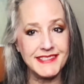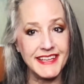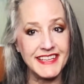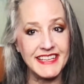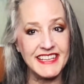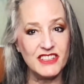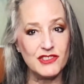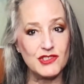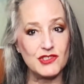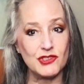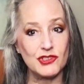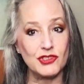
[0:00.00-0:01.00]
like inner
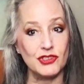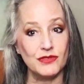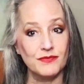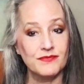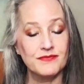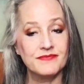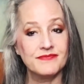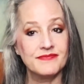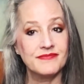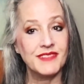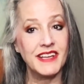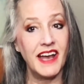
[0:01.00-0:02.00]
circle.
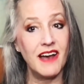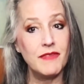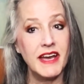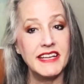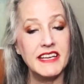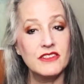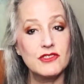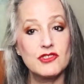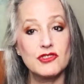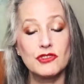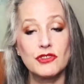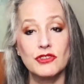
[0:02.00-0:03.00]
They have that inner
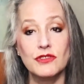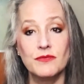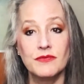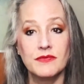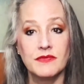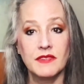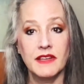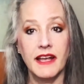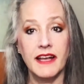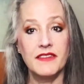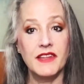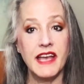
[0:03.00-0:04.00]
circle,
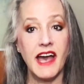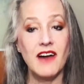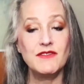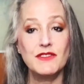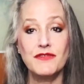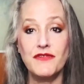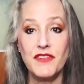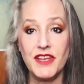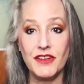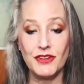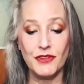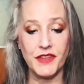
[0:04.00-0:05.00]
and they have to
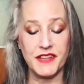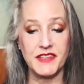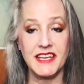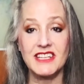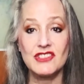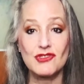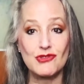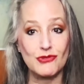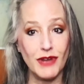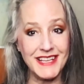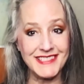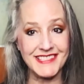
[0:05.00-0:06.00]
feel that they can
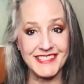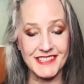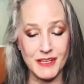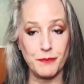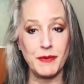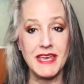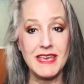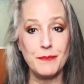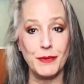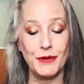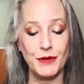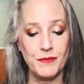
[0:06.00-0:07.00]
trust the
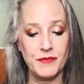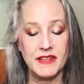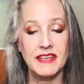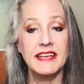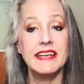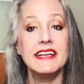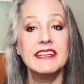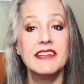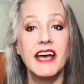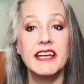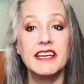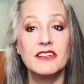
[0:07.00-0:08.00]
people in
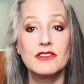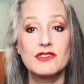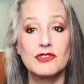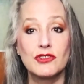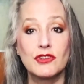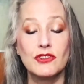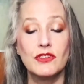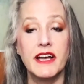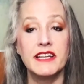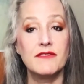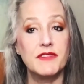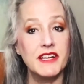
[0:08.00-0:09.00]
that inner circle.
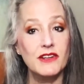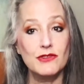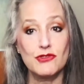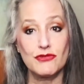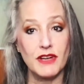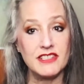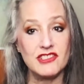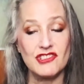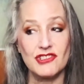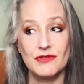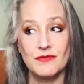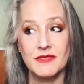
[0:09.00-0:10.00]
And if they don't trust
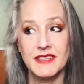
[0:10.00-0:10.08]
you,